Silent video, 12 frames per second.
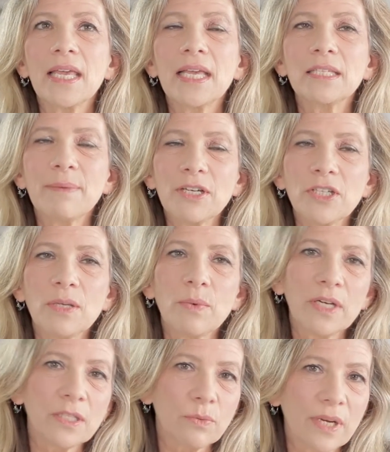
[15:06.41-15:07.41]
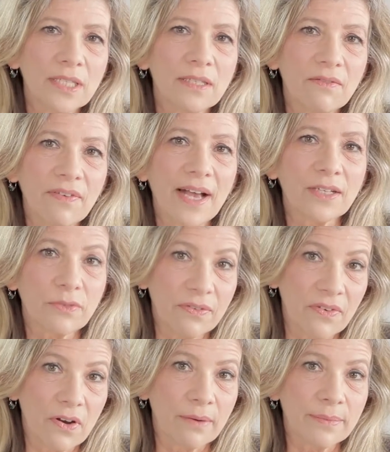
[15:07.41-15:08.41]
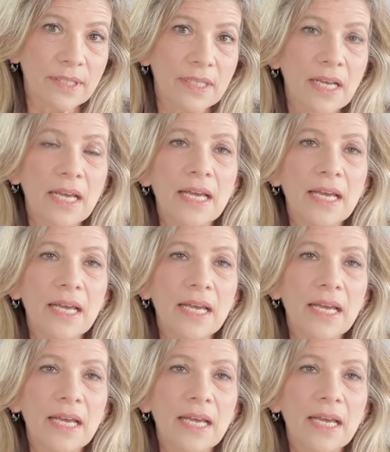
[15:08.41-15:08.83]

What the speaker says: especially when it's raised in factory farms.